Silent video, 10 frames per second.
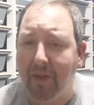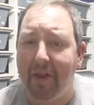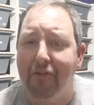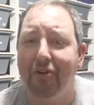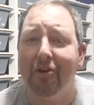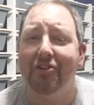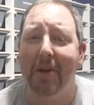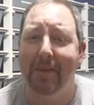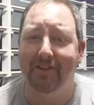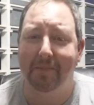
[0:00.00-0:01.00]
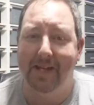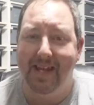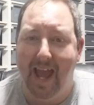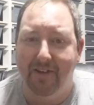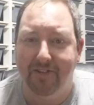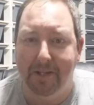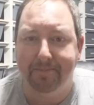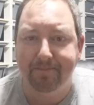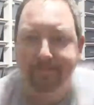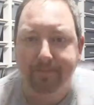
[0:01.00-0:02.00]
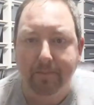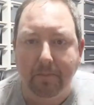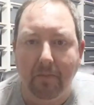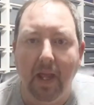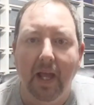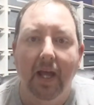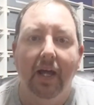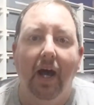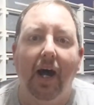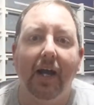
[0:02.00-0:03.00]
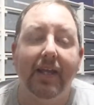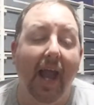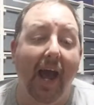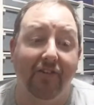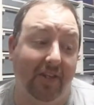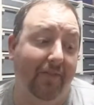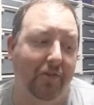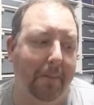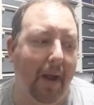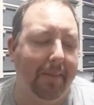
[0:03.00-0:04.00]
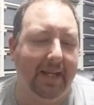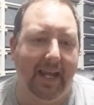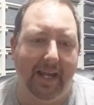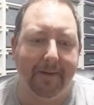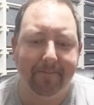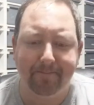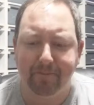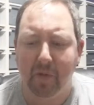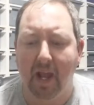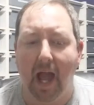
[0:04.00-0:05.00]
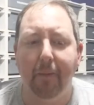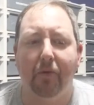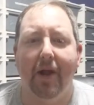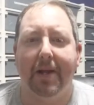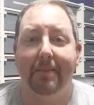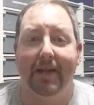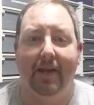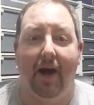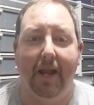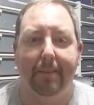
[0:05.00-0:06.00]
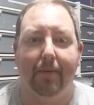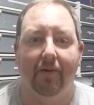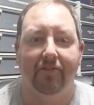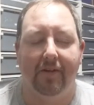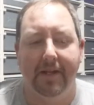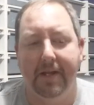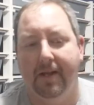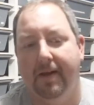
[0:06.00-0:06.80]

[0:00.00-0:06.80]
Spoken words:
A certain centipede can be nasty. Yeah, Stephen, you probably can. I would recommend not, personally.